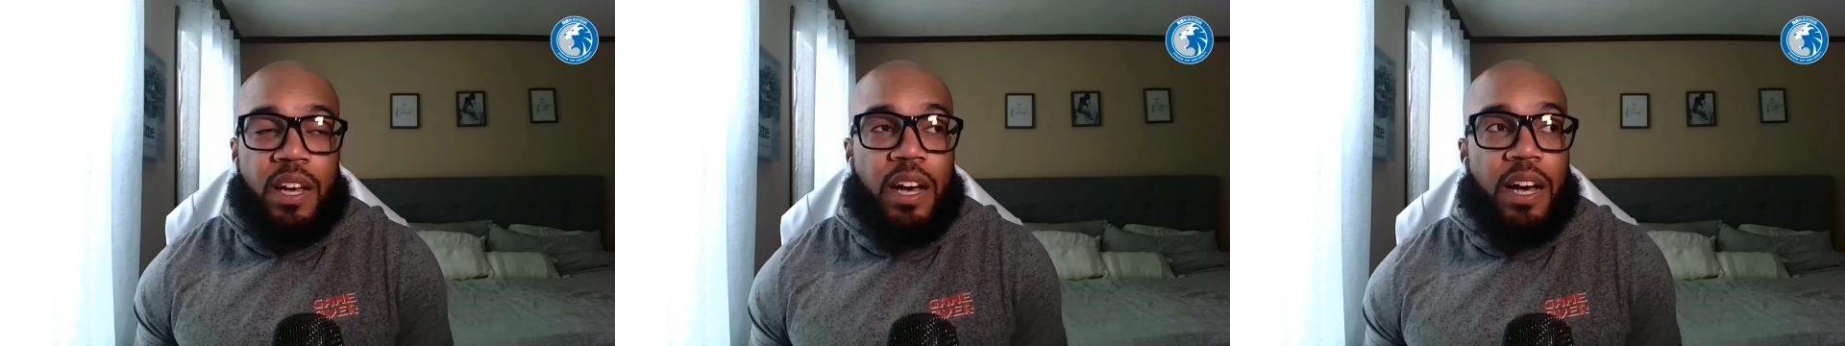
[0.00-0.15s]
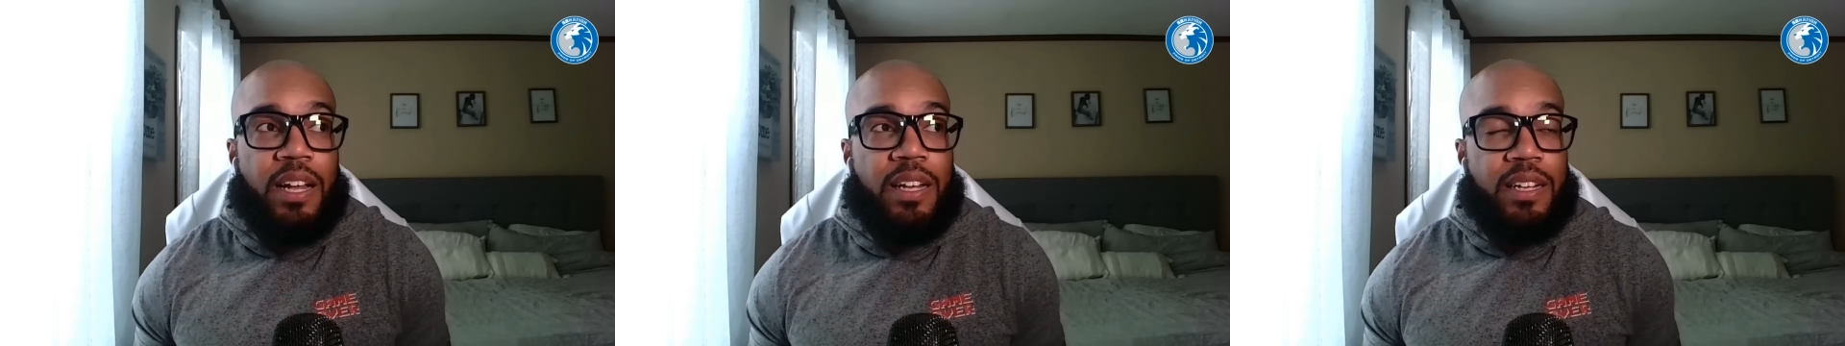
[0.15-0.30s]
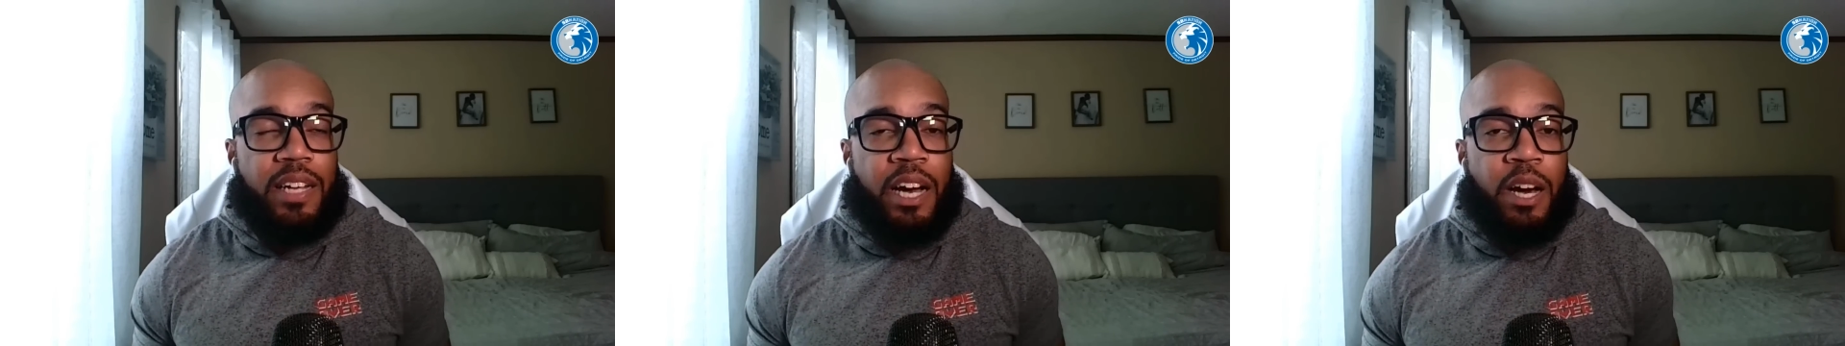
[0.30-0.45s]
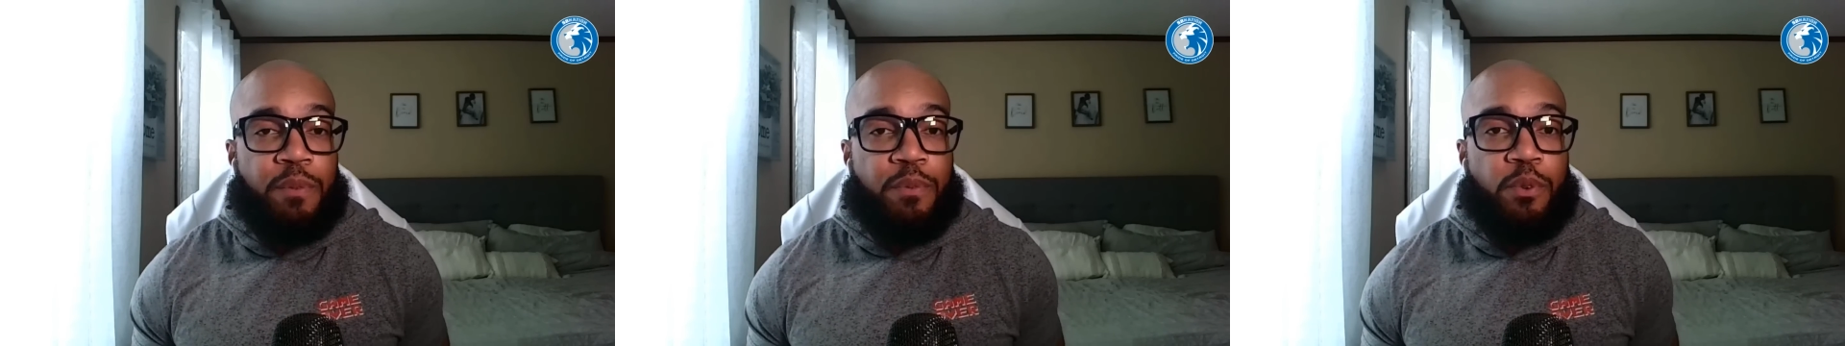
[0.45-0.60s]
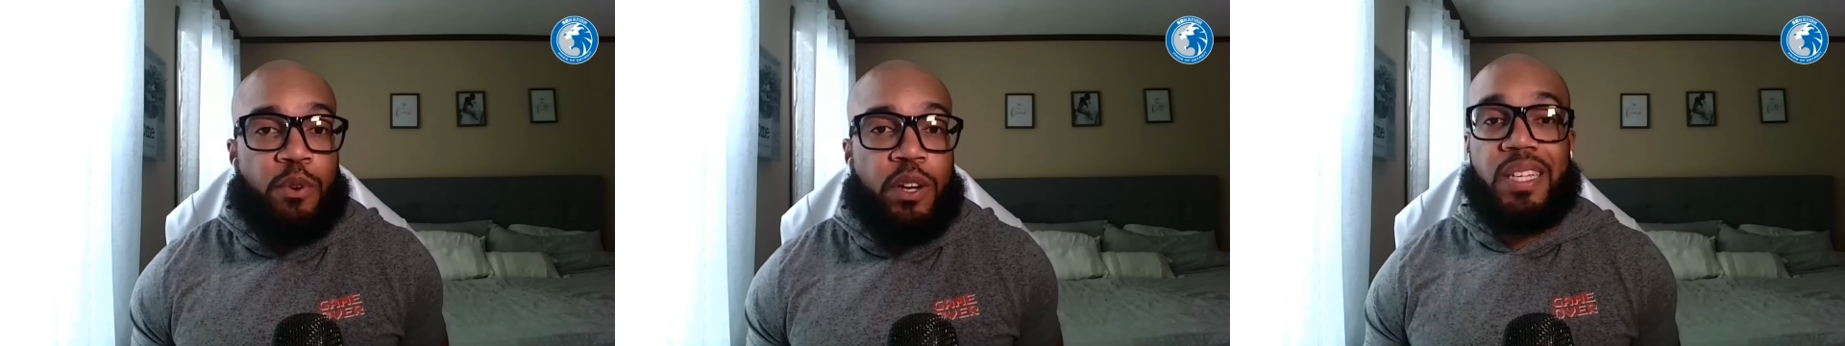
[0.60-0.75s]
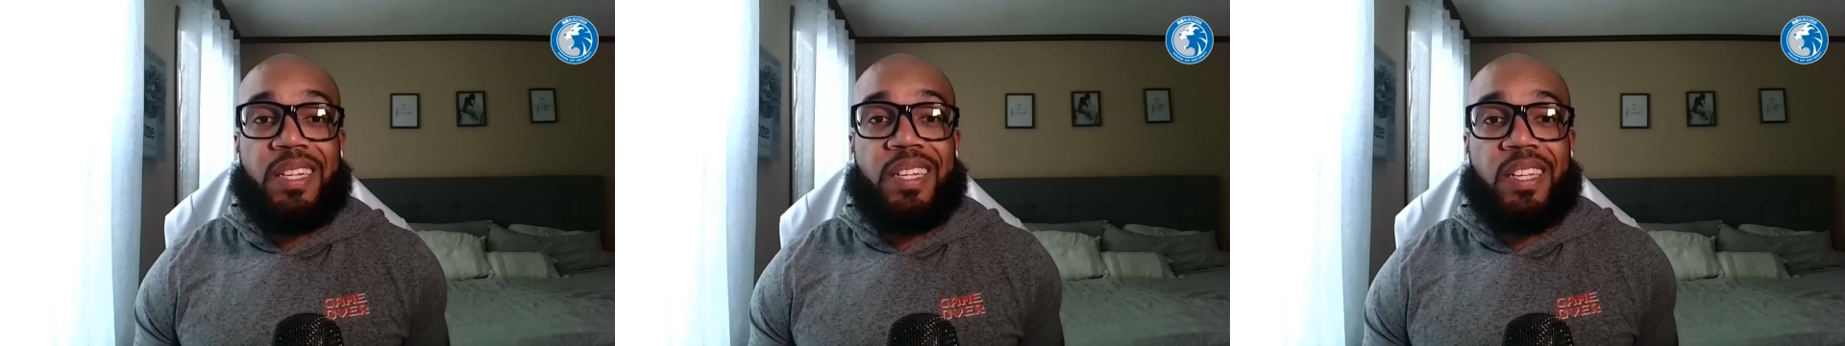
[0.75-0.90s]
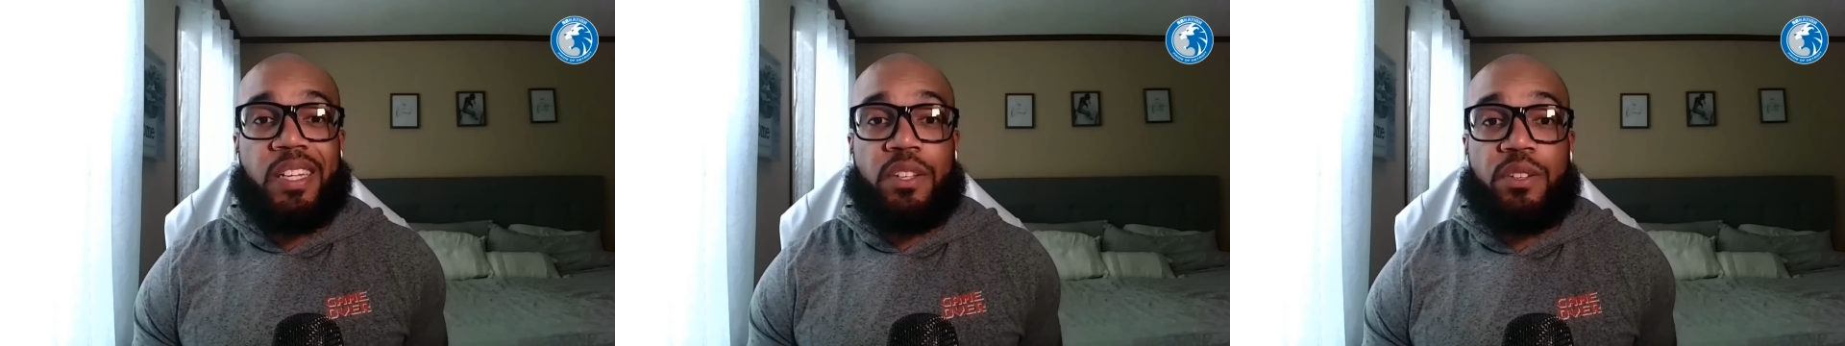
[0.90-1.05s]
allow for
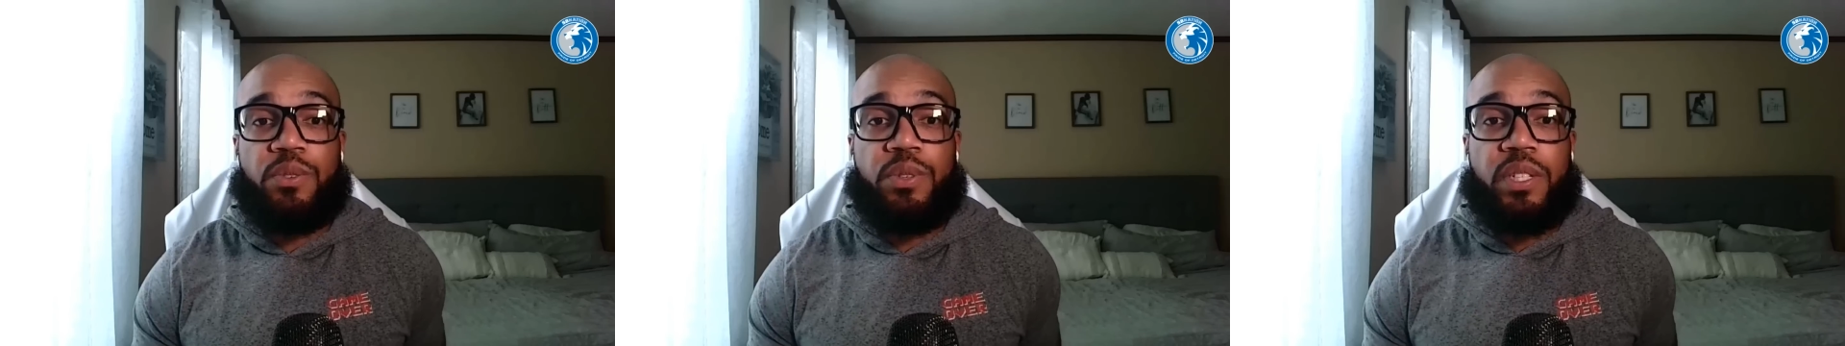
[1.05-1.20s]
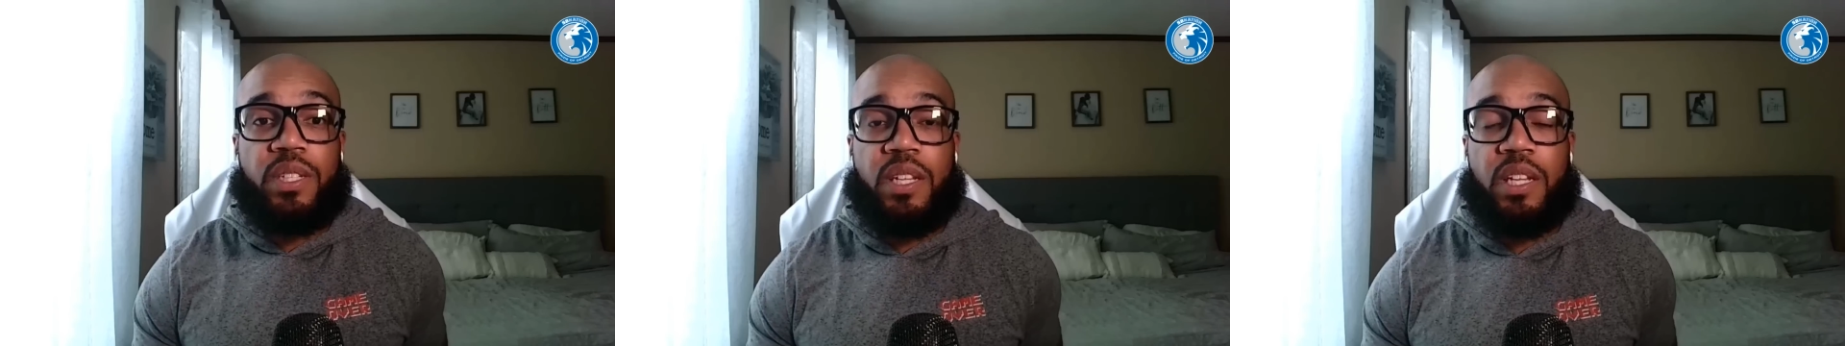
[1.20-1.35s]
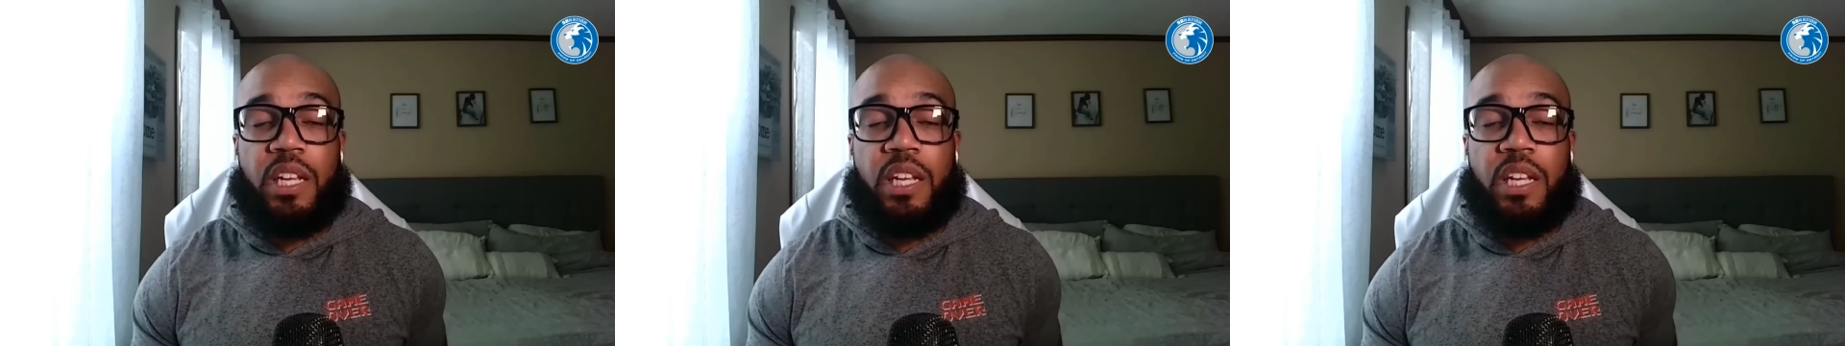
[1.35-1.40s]
an increased